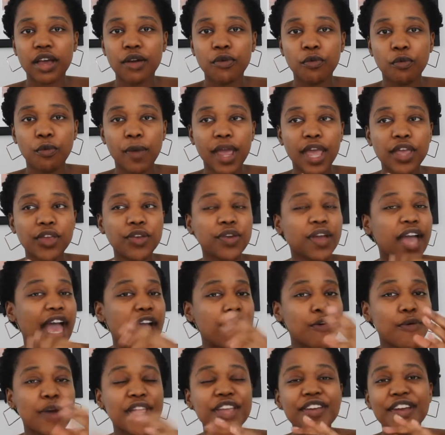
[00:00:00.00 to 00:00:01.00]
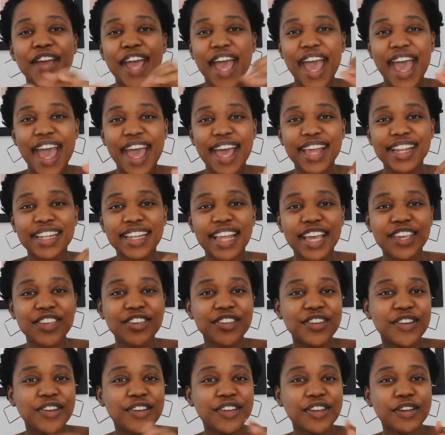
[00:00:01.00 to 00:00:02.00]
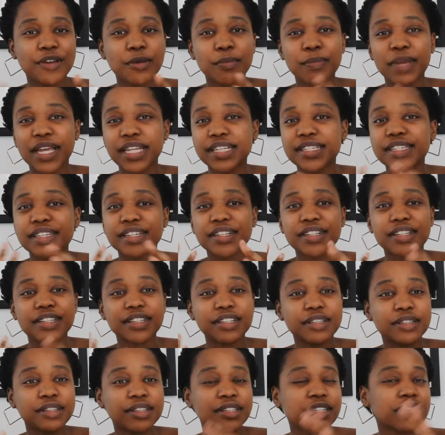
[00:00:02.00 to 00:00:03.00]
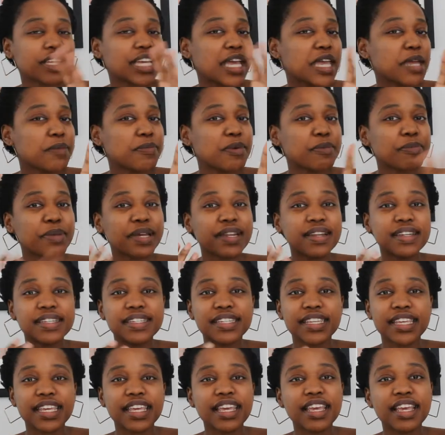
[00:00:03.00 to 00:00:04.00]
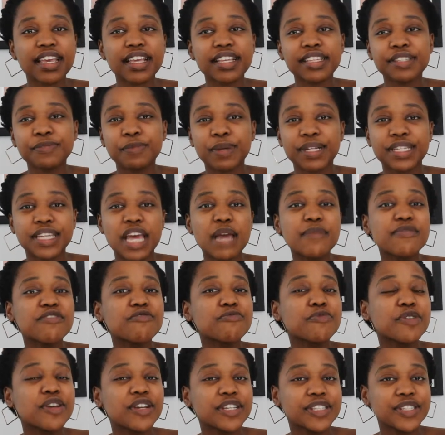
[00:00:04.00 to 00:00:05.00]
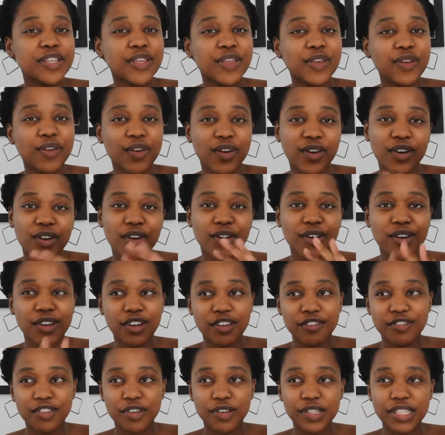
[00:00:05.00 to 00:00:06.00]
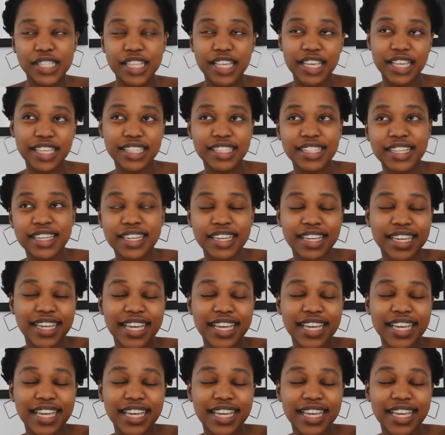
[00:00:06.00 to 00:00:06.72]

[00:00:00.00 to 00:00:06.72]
where you where you're at, like you know your mental capabilities, what type of person you are, all of those things.